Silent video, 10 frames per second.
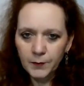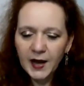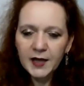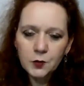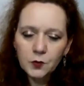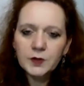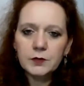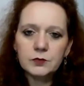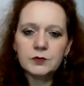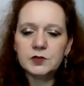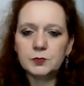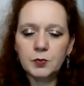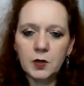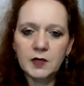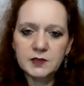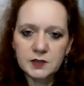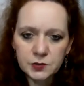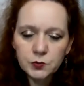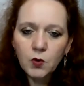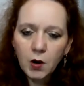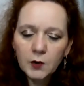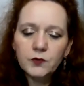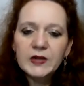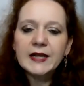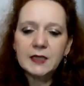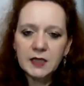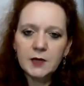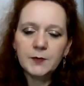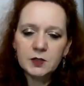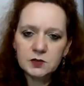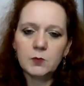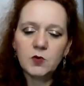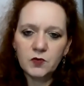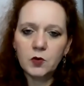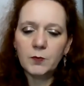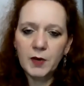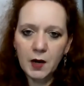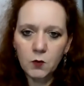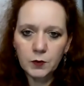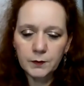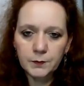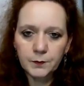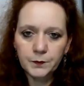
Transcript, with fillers: By going through this process, you are reclaiming some of your power